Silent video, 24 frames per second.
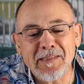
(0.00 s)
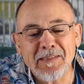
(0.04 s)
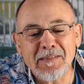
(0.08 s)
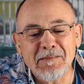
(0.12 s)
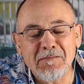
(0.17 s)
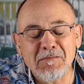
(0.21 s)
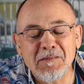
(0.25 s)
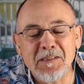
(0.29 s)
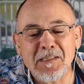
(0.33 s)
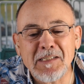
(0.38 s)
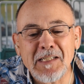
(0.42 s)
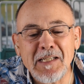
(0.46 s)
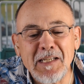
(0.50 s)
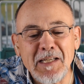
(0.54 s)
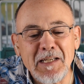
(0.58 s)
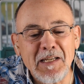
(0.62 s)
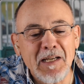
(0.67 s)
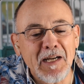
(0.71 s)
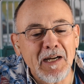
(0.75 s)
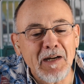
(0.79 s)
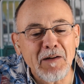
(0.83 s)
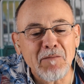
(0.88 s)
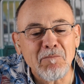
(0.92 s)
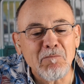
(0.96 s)
see,
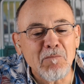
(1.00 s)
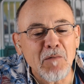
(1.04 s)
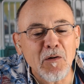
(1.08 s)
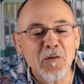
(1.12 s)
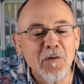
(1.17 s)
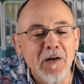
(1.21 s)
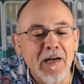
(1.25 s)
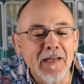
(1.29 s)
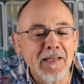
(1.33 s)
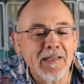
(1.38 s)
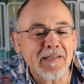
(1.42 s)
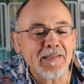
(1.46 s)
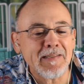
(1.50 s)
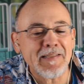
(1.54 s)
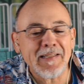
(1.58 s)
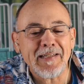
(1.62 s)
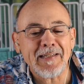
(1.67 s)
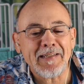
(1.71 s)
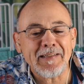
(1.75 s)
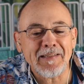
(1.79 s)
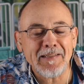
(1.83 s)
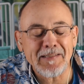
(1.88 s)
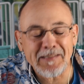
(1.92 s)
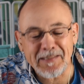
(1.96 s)
I can take
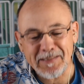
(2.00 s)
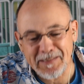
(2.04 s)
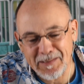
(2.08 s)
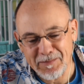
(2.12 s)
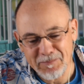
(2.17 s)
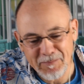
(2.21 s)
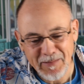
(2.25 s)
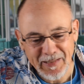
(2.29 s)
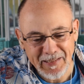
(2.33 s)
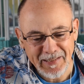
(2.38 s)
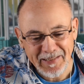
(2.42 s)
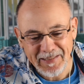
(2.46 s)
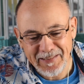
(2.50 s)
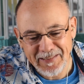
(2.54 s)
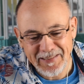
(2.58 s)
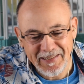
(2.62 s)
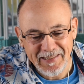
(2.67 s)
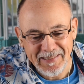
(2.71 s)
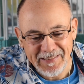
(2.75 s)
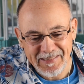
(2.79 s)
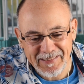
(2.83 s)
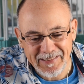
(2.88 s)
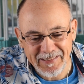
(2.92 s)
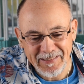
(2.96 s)
this and make it
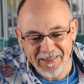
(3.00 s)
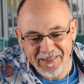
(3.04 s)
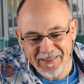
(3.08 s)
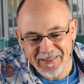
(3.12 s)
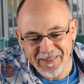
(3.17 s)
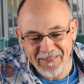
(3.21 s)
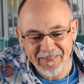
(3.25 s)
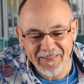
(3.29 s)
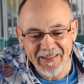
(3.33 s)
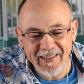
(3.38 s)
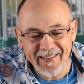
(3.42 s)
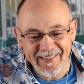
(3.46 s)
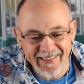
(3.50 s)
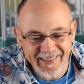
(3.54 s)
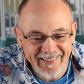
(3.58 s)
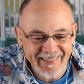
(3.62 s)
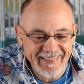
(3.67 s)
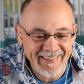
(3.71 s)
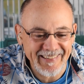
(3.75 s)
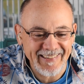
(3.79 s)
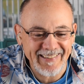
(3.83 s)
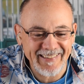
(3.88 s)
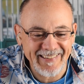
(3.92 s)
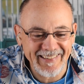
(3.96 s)
taste good,
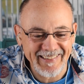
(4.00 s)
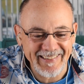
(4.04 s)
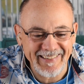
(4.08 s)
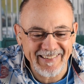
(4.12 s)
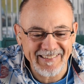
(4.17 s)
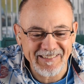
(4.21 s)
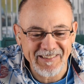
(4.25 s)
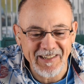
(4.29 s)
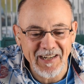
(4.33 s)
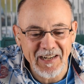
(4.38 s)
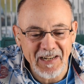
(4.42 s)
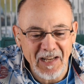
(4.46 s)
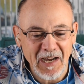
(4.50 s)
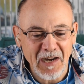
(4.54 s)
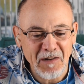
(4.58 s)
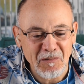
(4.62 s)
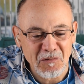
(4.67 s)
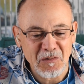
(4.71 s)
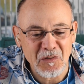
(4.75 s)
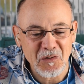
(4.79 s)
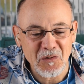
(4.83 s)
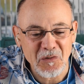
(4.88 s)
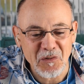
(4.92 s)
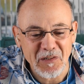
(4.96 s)
trying to
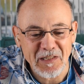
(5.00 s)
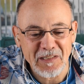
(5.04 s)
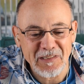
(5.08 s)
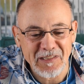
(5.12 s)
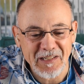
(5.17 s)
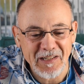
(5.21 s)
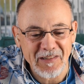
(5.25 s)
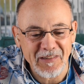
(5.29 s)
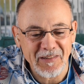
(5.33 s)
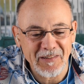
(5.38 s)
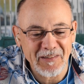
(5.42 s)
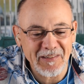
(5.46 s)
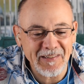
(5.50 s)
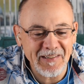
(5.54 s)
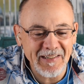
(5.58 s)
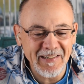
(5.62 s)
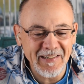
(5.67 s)
outdo each other.